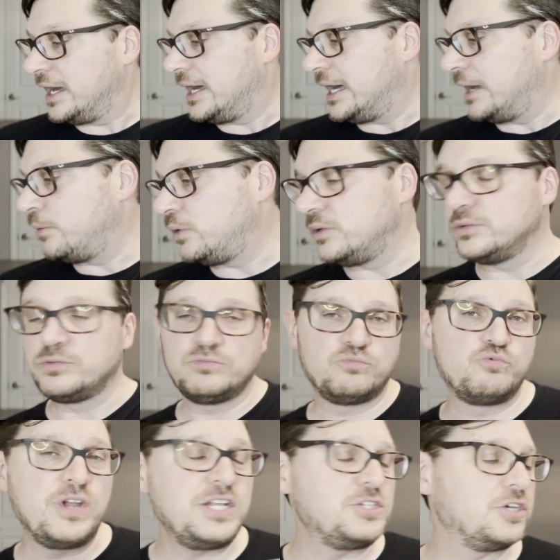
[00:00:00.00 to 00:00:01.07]
I will
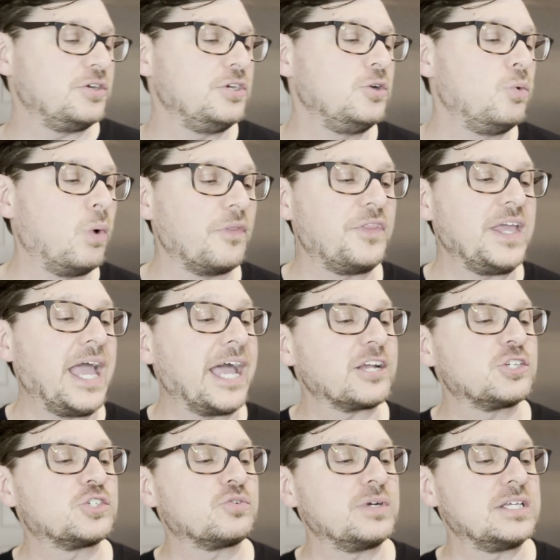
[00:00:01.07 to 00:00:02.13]
read to you what the
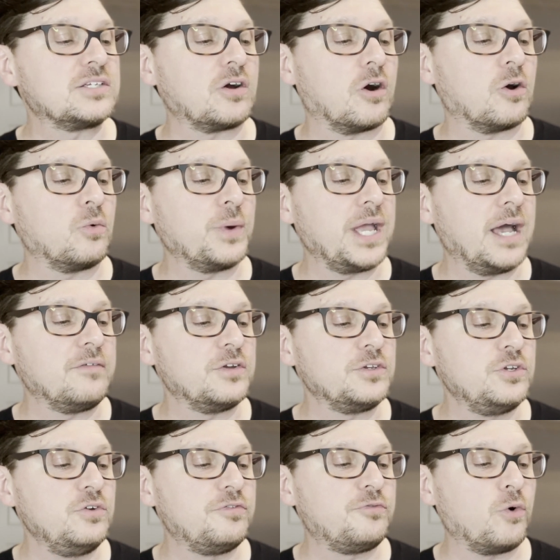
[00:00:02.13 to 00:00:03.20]
extras are. We have a
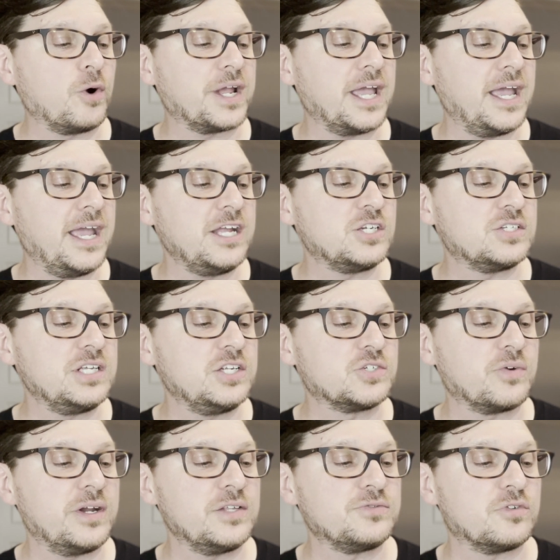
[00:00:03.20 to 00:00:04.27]
new 4K HD
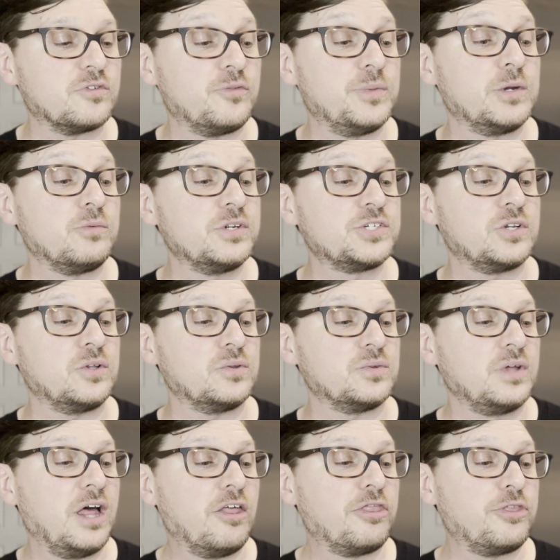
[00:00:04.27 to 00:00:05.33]
transfer from the
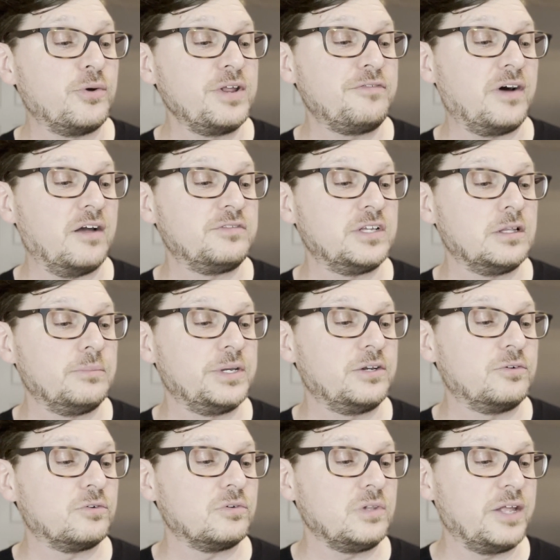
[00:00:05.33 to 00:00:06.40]
original 35
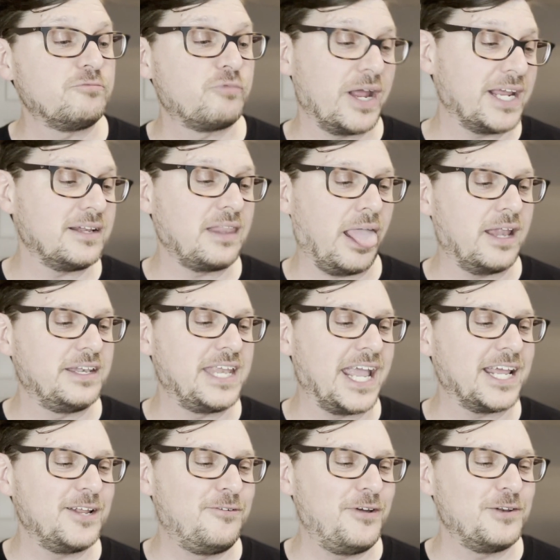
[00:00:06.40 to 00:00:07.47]
millimeter
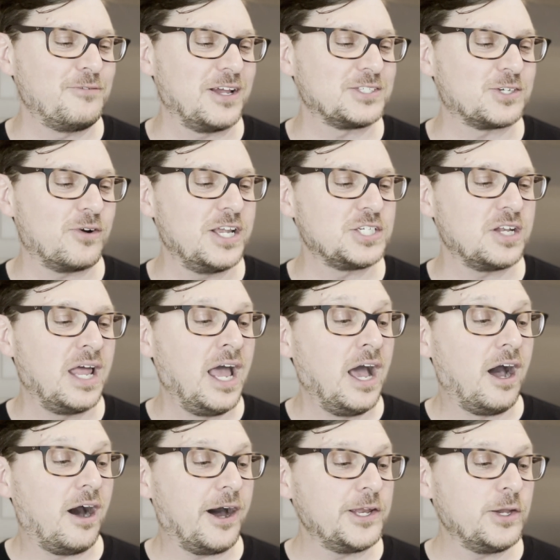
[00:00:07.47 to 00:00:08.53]
negative in restoration
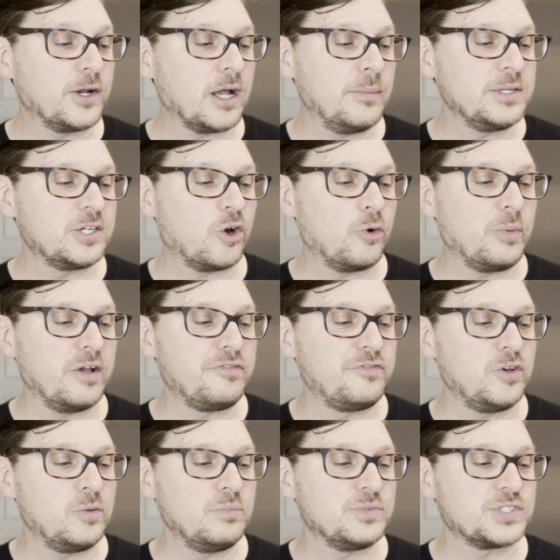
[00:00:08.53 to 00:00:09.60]
audio commentary by
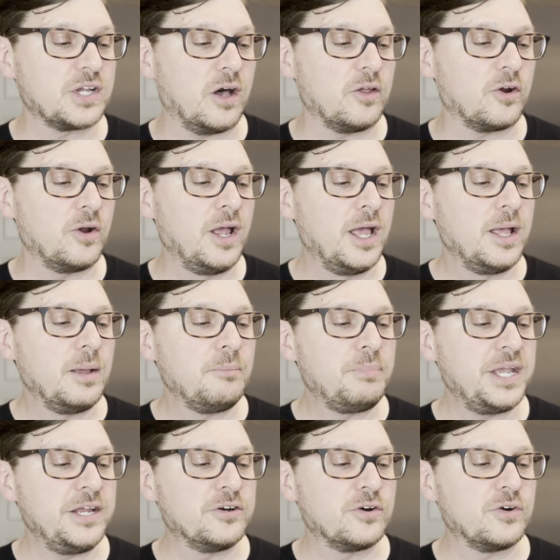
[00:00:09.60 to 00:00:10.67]
film scholar
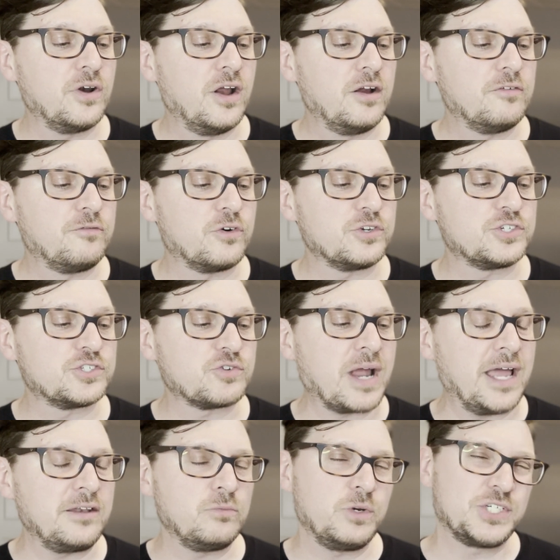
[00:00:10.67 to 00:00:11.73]
Peter
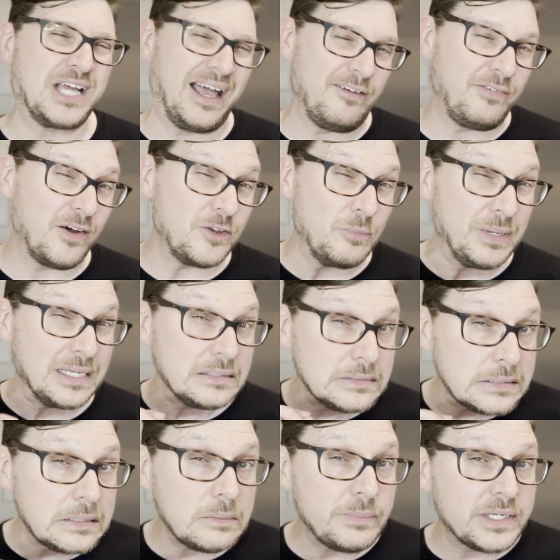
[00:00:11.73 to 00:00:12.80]
Verstraten, which I found to be a
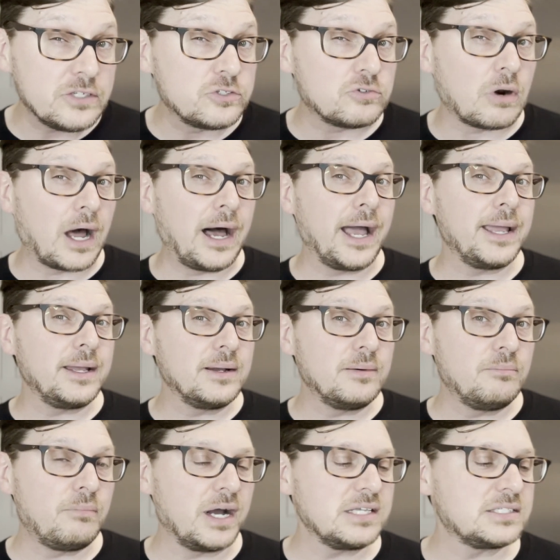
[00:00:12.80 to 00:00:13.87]
little bit dry
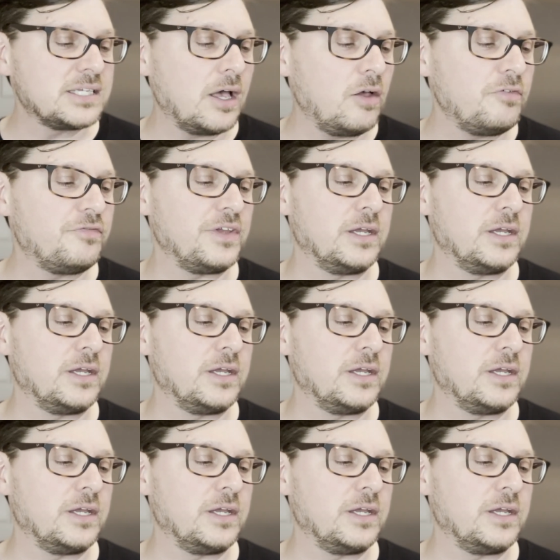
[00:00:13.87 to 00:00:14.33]
myself.